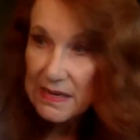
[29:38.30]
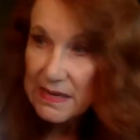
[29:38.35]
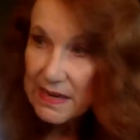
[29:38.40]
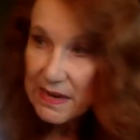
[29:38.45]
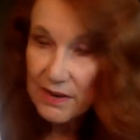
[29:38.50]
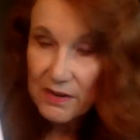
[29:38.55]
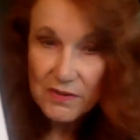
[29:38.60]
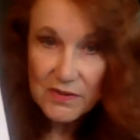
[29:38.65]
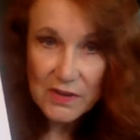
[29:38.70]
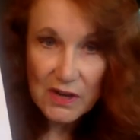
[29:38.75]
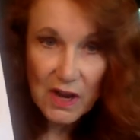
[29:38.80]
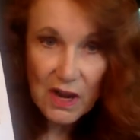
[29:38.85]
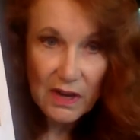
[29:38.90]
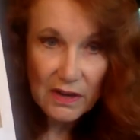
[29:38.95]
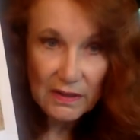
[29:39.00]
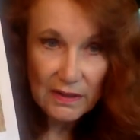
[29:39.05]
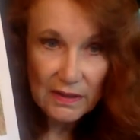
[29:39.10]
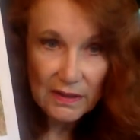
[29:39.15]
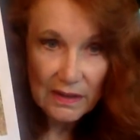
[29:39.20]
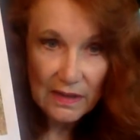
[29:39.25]
Here's a
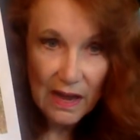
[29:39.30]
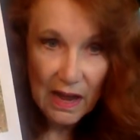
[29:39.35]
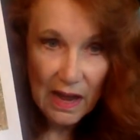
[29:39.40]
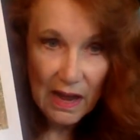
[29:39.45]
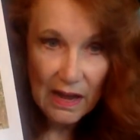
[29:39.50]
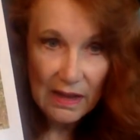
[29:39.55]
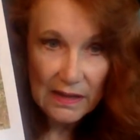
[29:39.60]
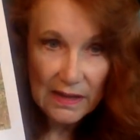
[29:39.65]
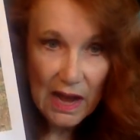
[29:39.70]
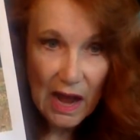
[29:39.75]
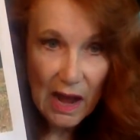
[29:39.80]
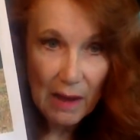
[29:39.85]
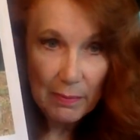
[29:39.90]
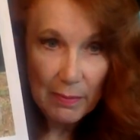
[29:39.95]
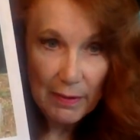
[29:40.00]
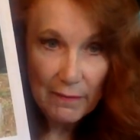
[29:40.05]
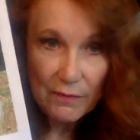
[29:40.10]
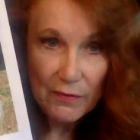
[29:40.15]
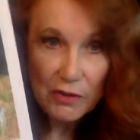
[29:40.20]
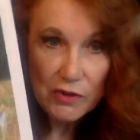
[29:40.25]

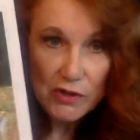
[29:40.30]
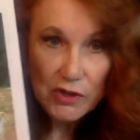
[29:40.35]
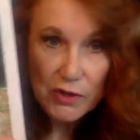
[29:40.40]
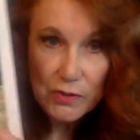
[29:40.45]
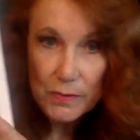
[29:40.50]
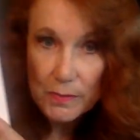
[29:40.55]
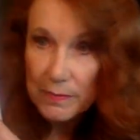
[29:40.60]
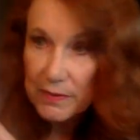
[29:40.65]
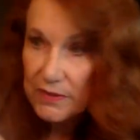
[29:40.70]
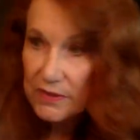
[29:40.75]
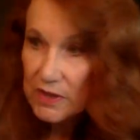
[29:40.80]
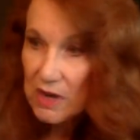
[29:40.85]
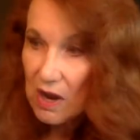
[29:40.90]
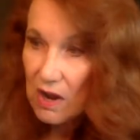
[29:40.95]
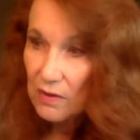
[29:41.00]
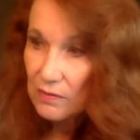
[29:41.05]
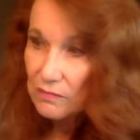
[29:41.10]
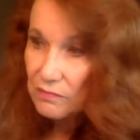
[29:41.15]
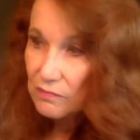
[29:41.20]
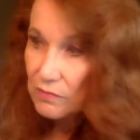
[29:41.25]
copy of her
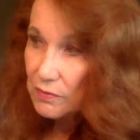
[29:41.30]
tombstone.